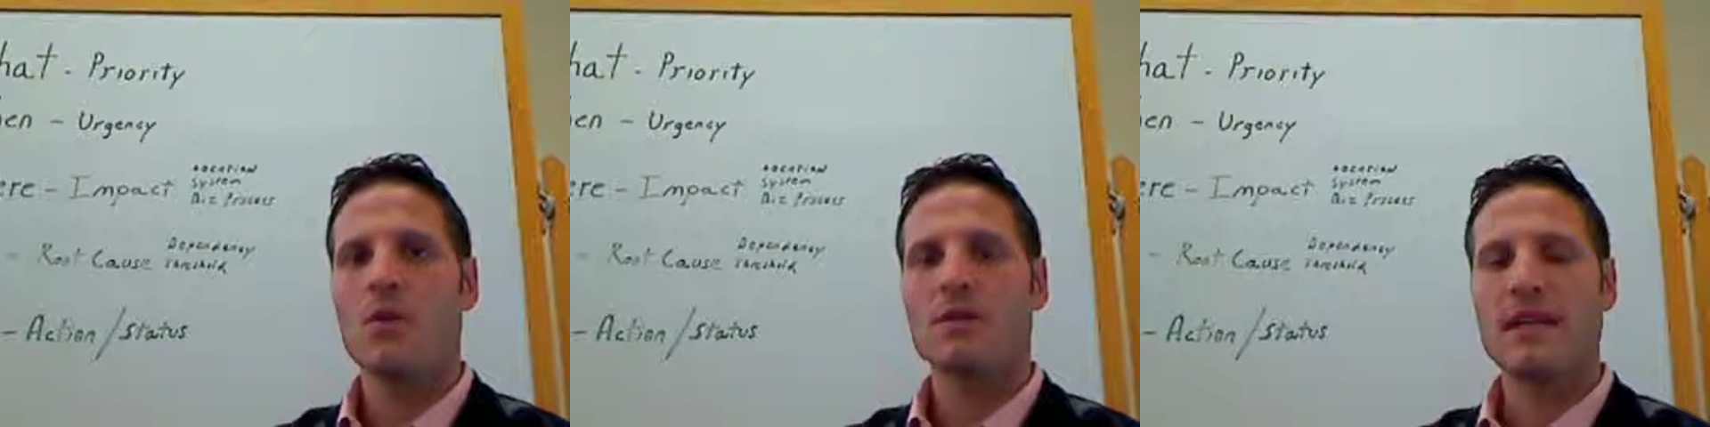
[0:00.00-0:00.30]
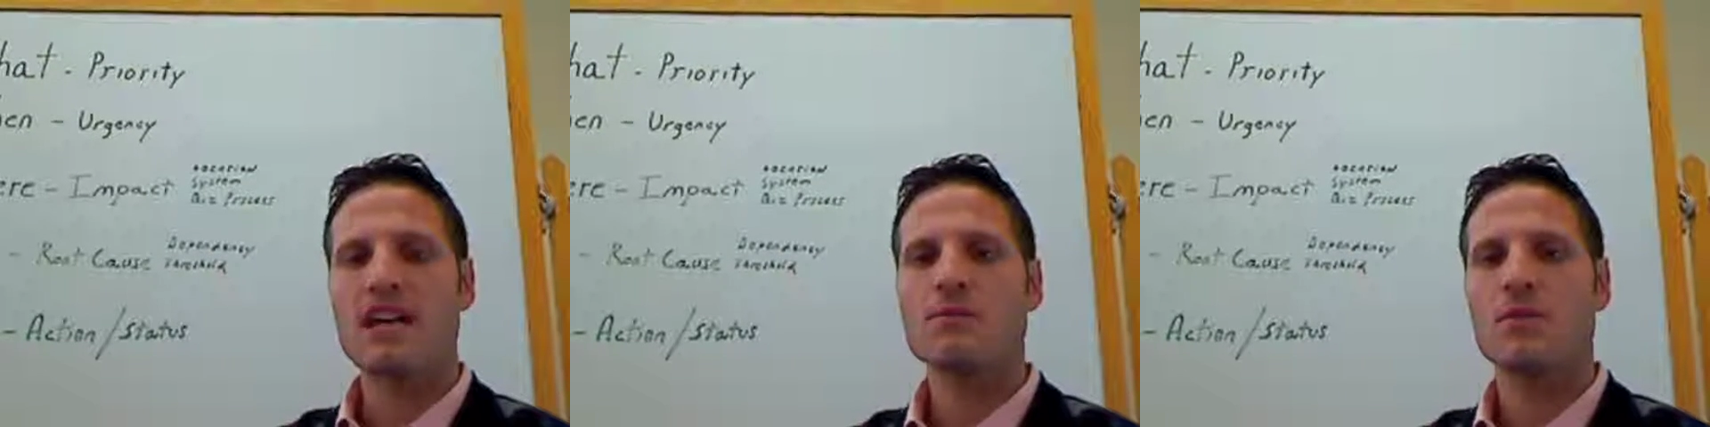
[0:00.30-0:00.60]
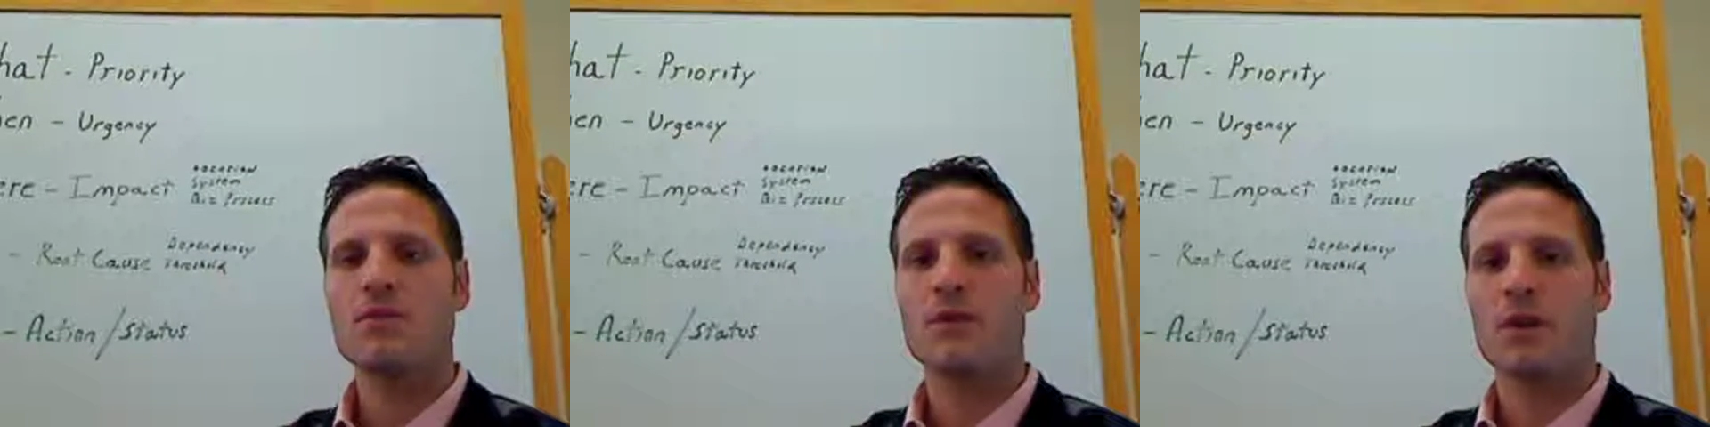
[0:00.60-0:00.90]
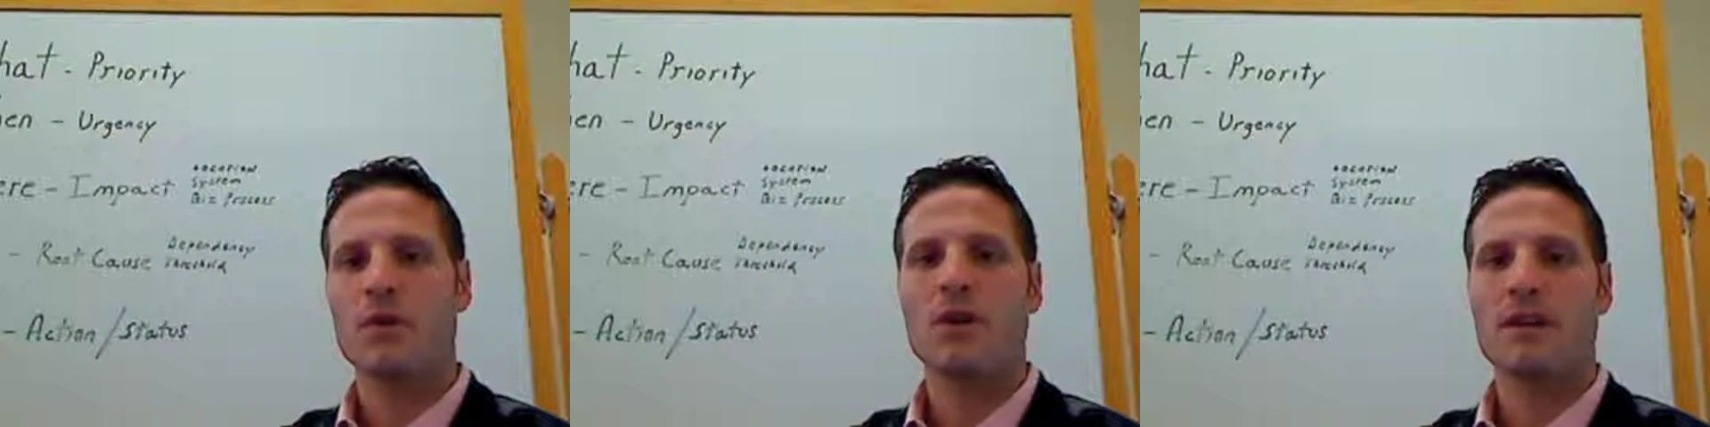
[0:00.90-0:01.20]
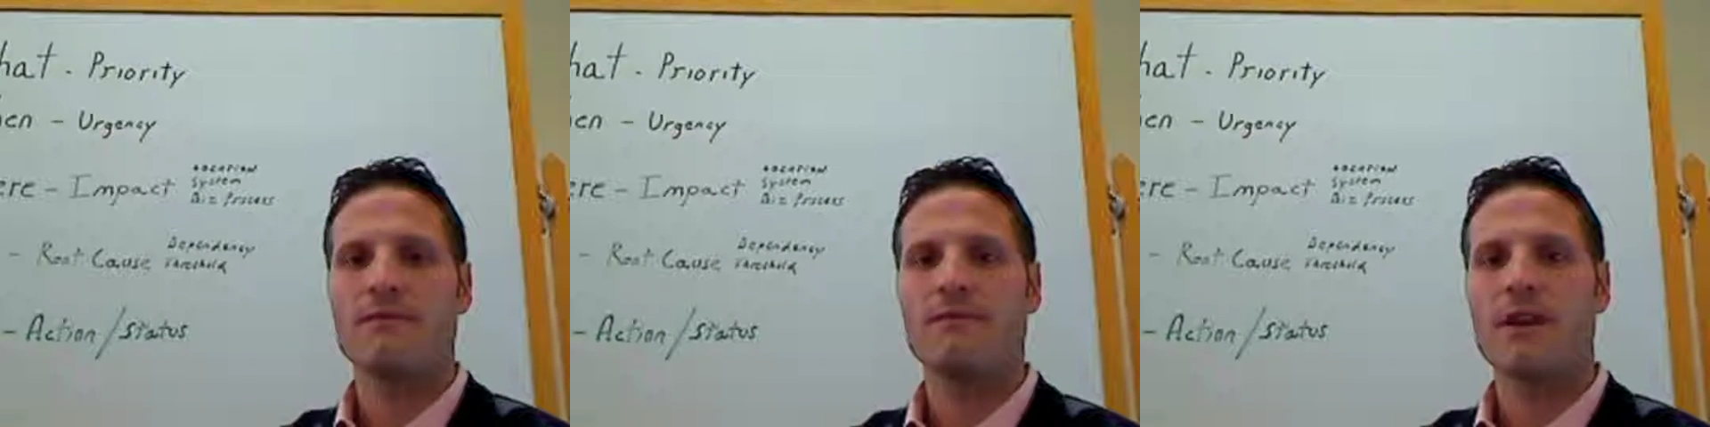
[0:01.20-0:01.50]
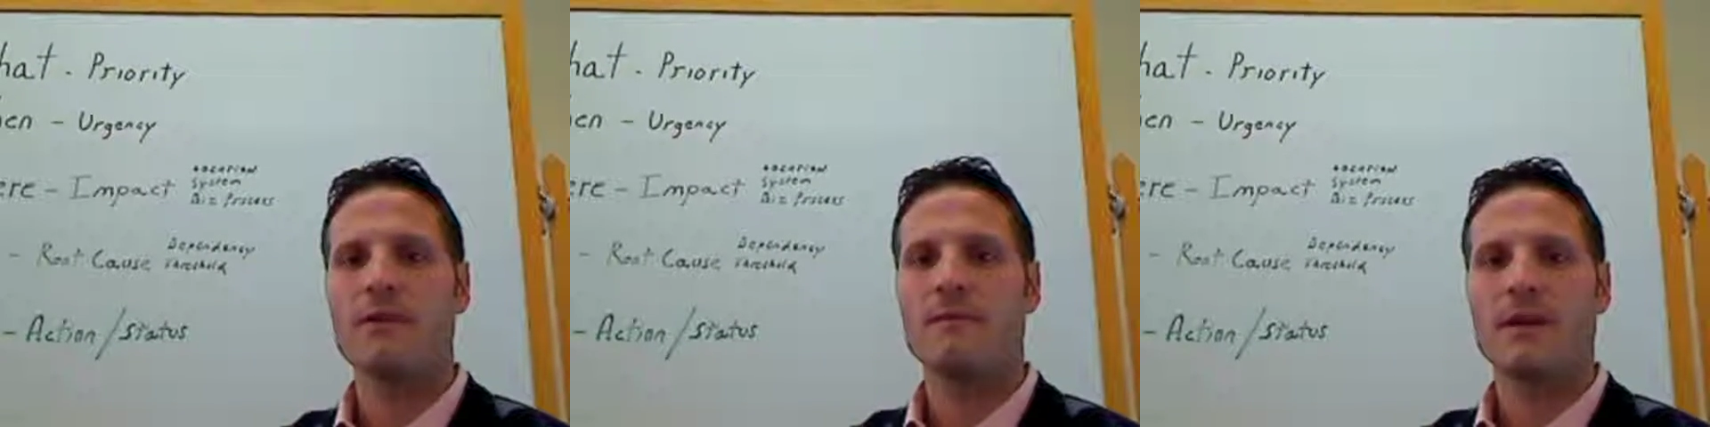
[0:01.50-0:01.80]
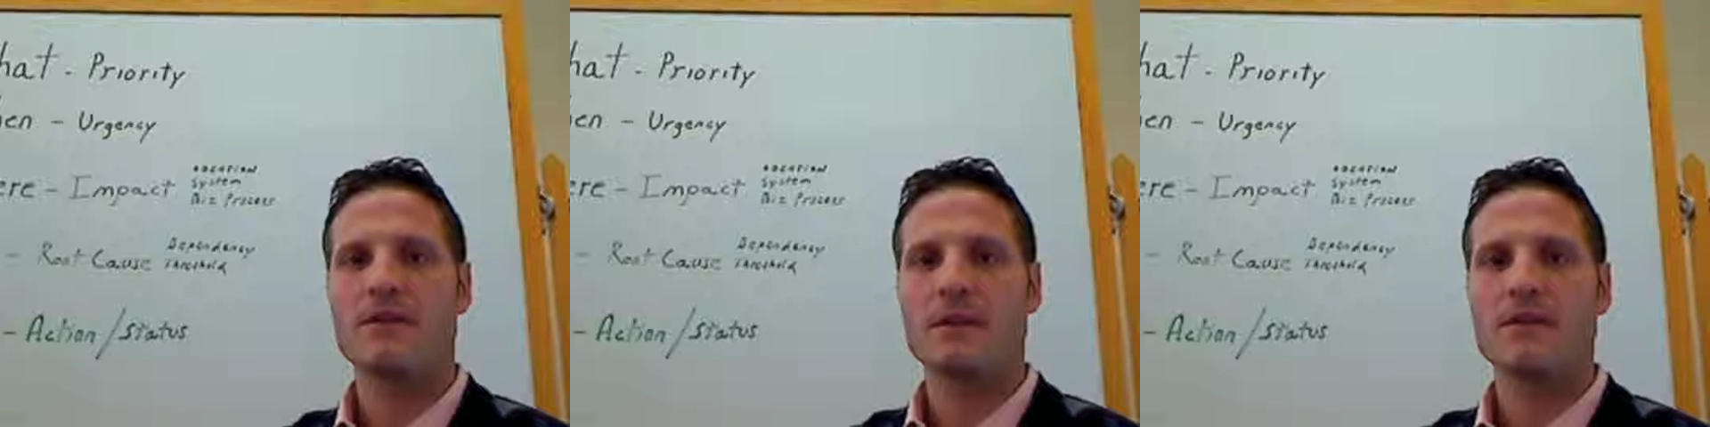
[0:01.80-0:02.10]
Well, dashboards are going to work in very
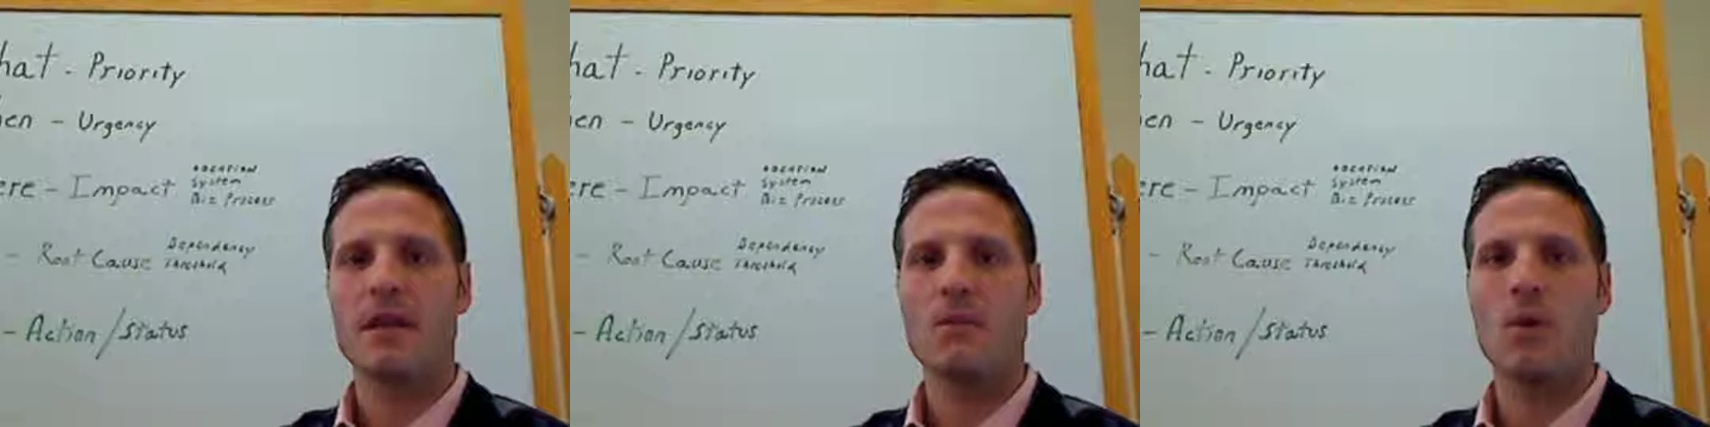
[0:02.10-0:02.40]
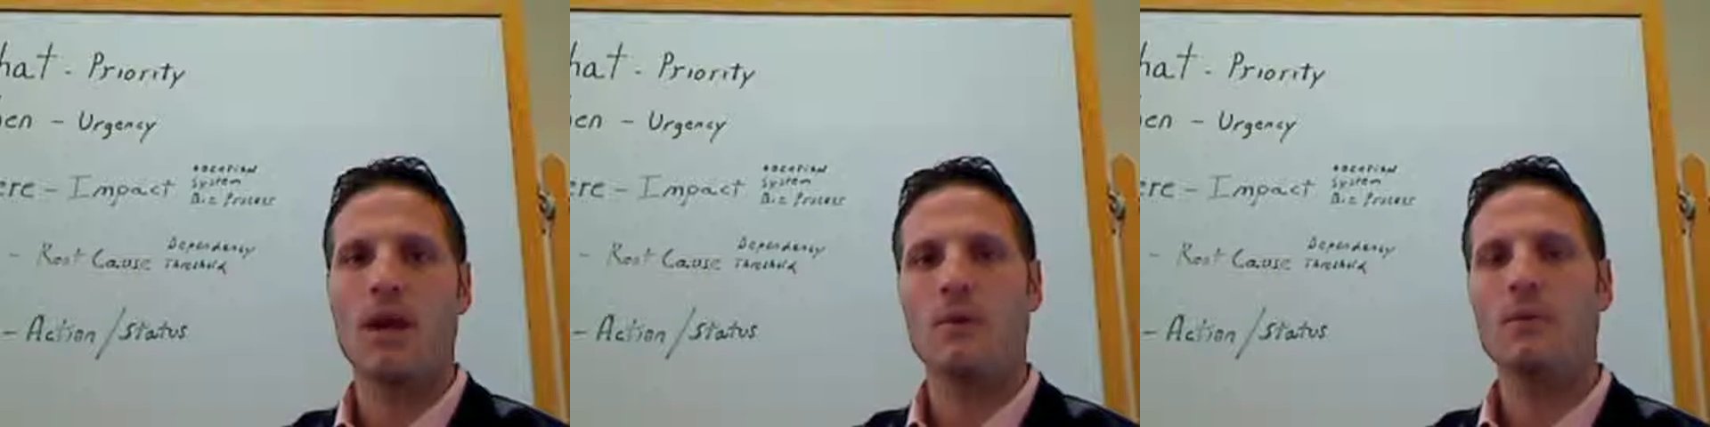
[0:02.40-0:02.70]
much the same way.